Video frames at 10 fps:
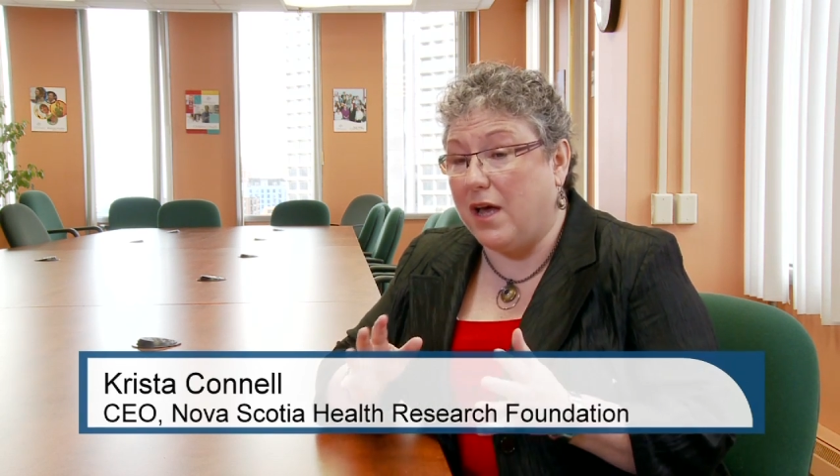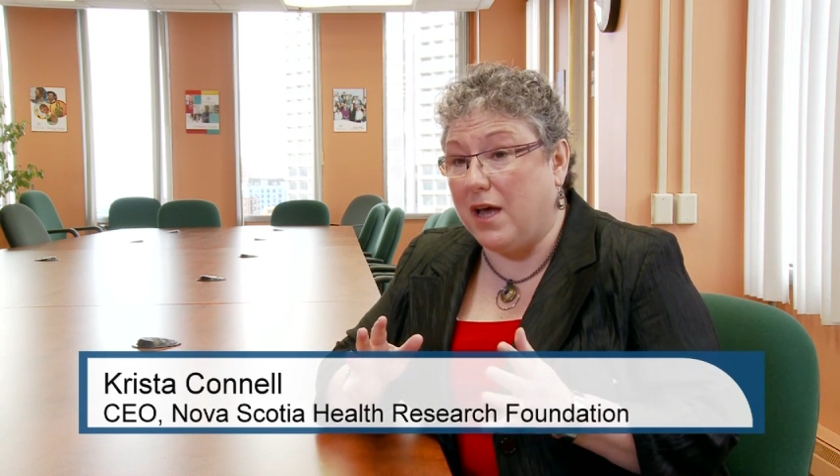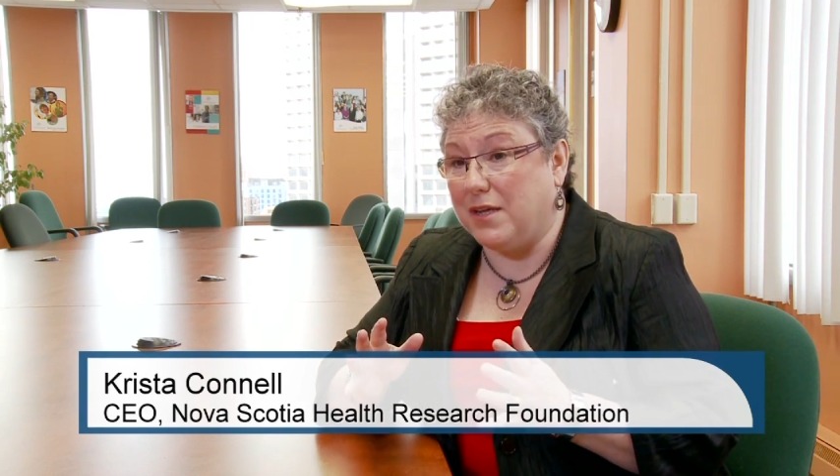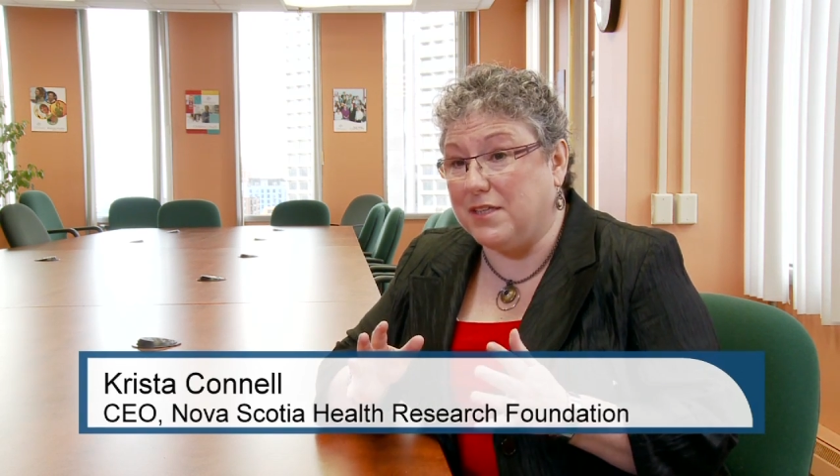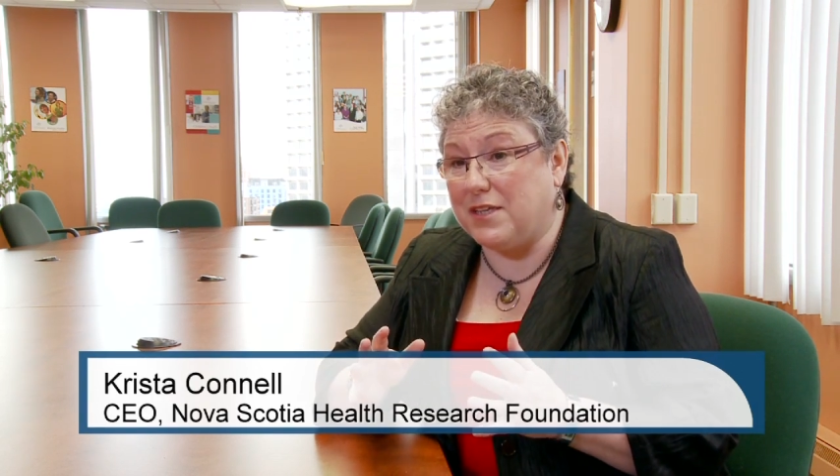
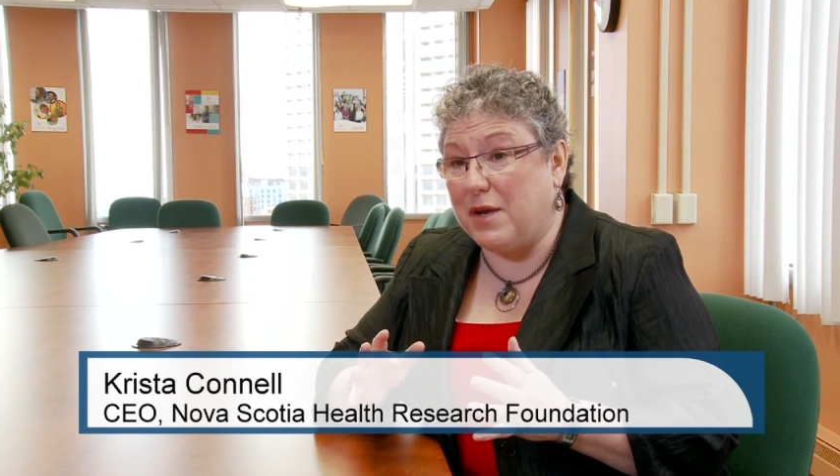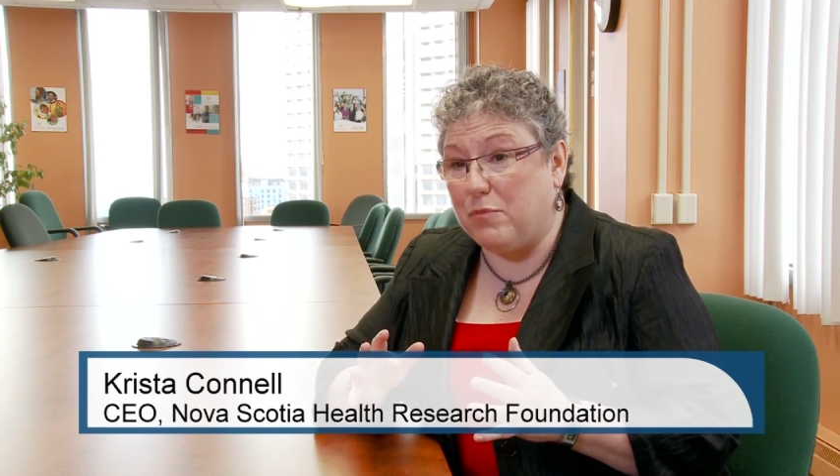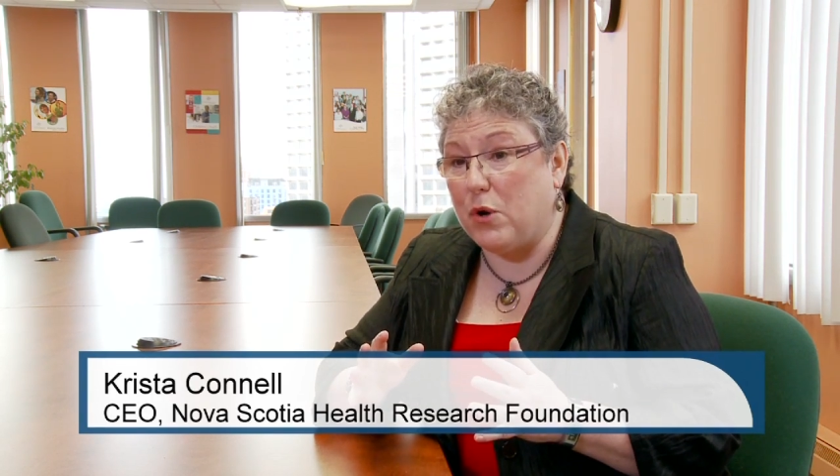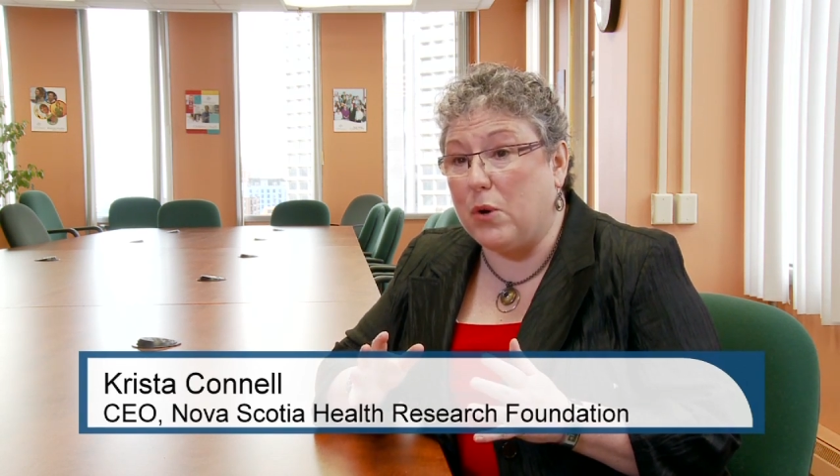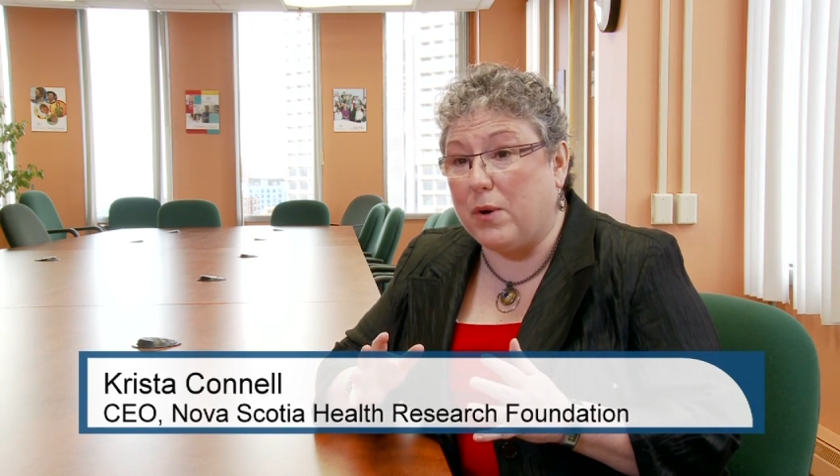uh,
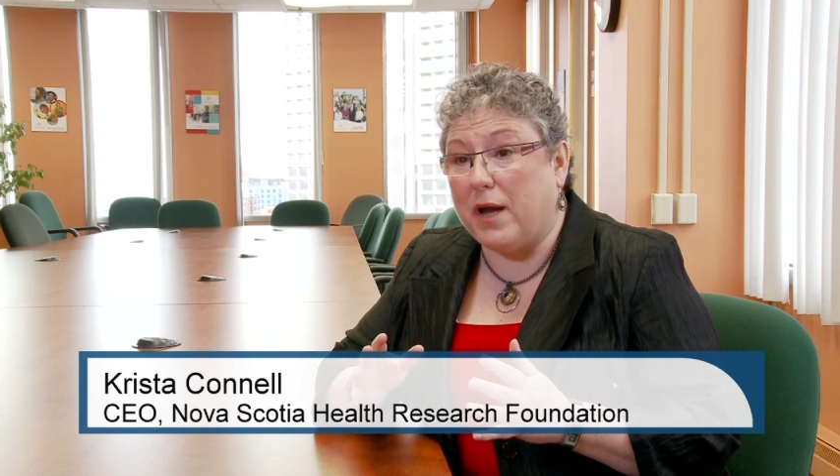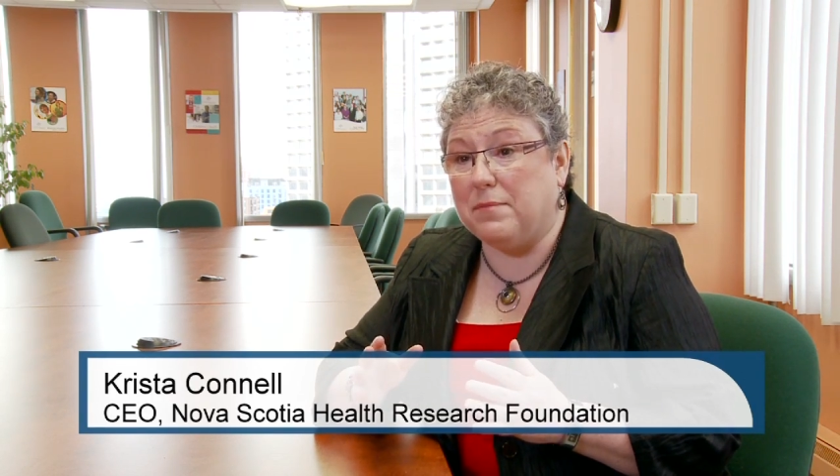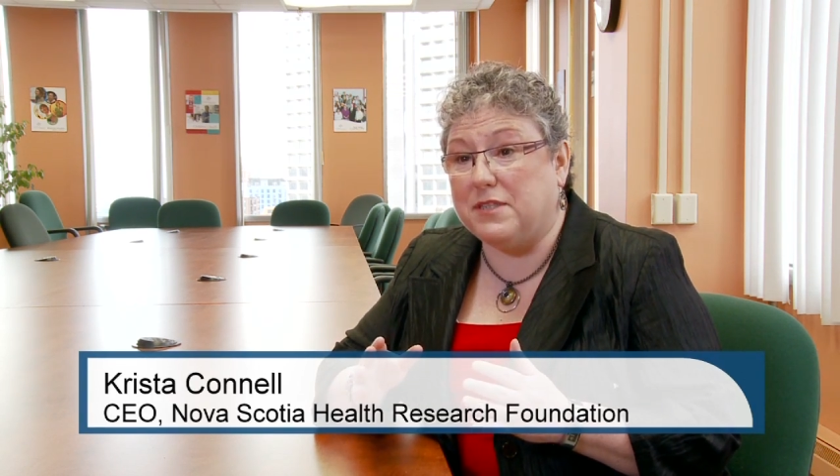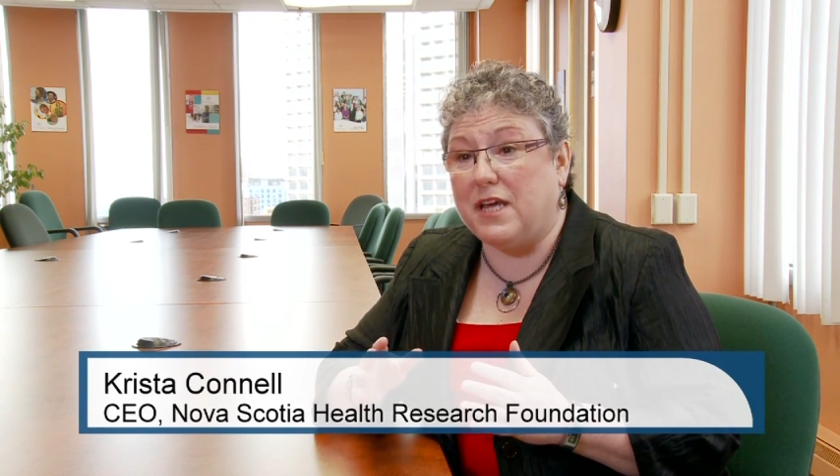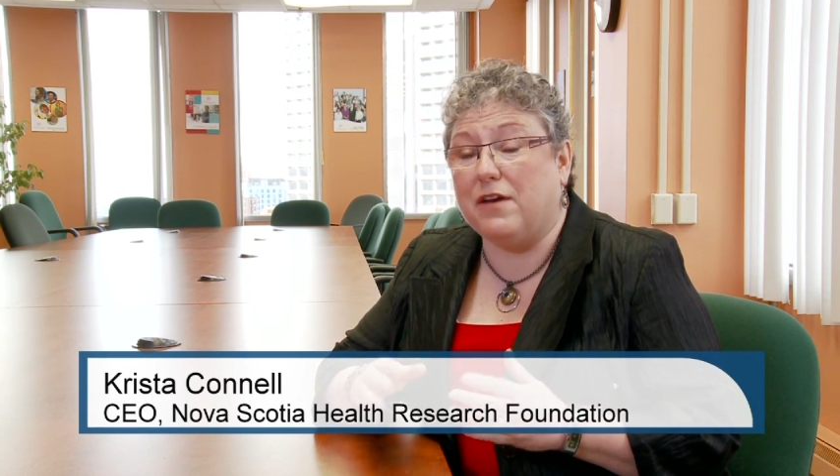design
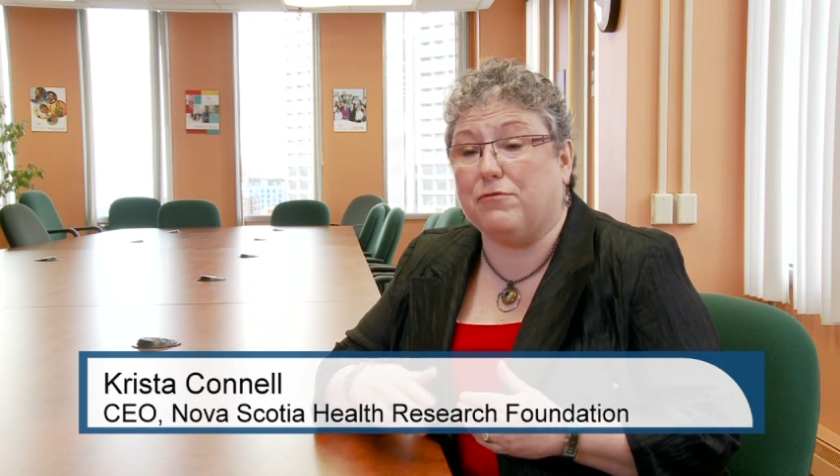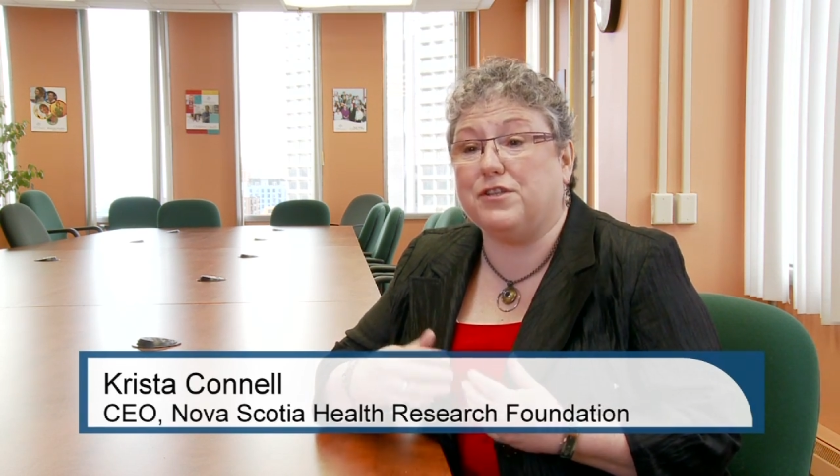programs to have